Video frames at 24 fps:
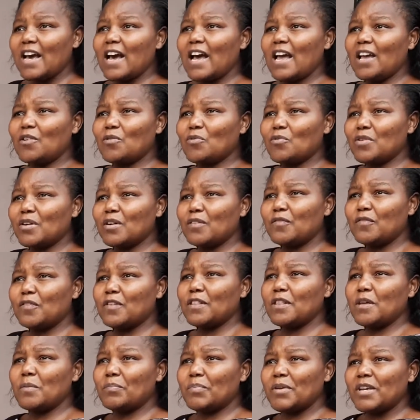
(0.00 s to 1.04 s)
I could really feel
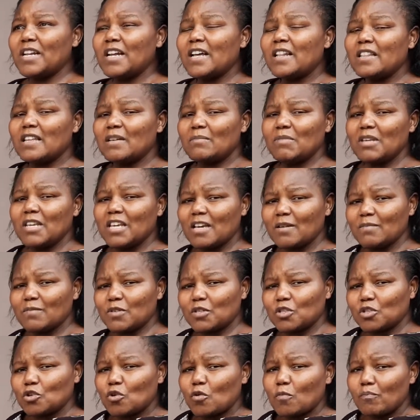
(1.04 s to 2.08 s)
the pain, and they became
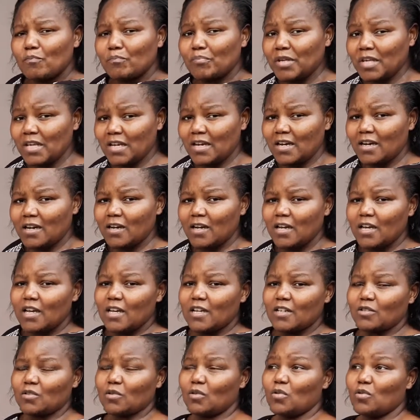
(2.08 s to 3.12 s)
so big.
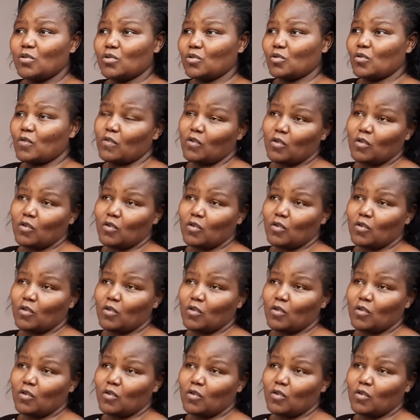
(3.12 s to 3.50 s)
So those